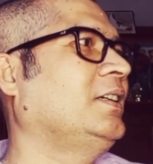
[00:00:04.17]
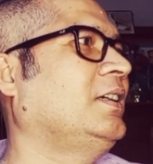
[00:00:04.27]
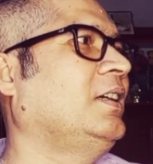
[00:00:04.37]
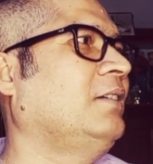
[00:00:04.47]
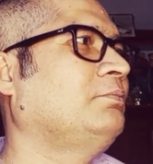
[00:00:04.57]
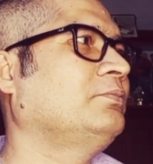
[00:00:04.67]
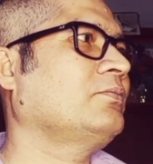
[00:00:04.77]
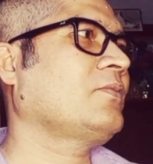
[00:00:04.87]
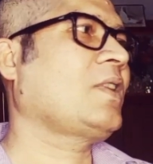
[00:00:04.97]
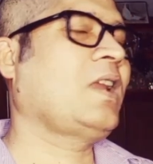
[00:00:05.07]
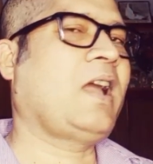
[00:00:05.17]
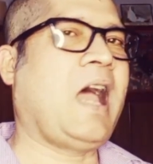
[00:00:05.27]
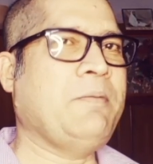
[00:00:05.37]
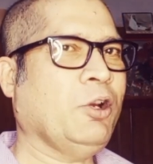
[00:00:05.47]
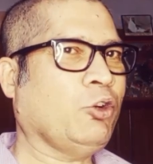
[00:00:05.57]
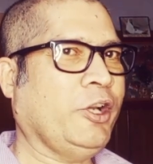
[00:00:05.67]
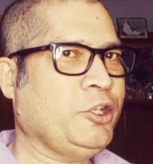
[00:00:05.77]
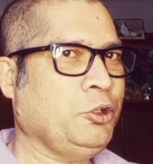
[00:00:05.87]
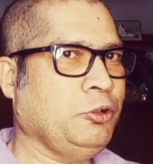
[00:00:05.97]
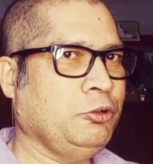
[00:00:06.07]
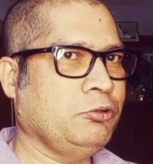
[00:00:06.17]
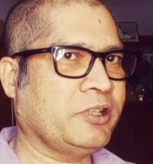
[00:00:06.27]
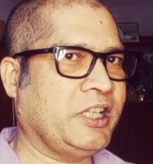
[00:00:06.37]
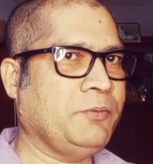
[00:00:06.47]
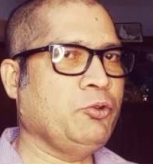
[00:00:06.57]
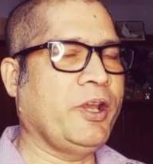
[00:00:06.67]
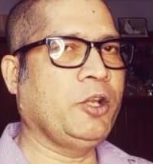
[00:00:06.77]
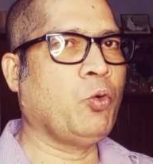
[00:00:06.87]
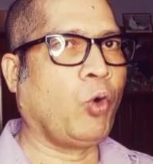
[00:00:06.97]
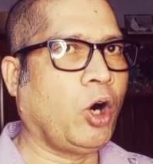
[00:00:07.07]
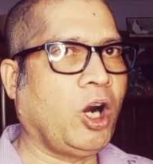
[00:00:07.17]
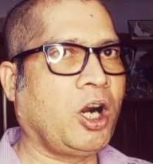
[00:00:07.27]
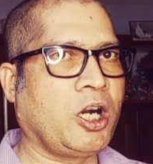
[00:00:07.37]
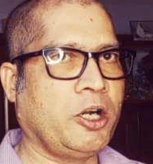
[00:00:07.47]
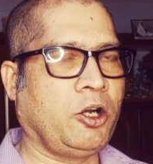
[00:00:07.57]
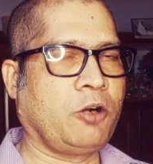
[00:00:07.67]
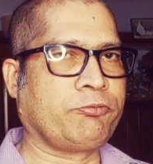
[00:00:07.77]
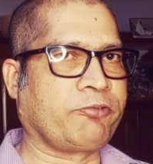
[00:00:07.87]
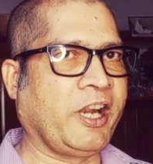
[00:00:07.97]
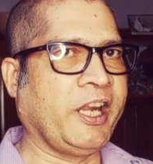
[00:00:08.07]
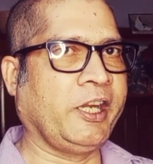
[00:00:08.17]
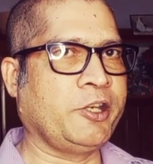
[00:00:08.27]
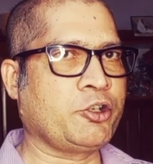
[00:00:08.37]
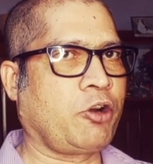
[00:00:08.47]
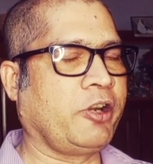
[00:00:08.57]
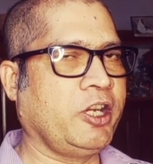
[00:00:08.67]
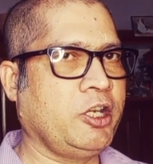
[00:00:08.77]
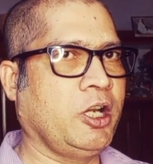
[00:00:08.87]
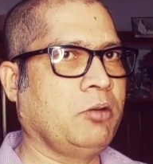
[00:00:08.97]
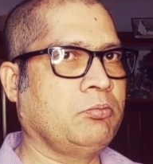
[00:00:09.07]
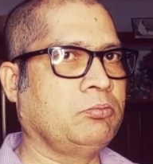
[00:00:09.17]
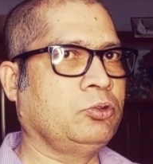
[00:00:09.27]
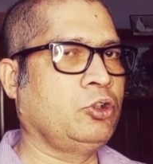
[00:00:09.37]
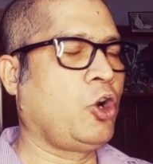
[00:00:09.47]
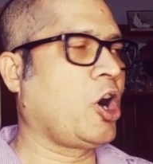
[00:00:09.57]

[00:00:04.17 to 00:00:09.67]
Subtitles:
Um, I'm not going to give you any word or phrase or idiom,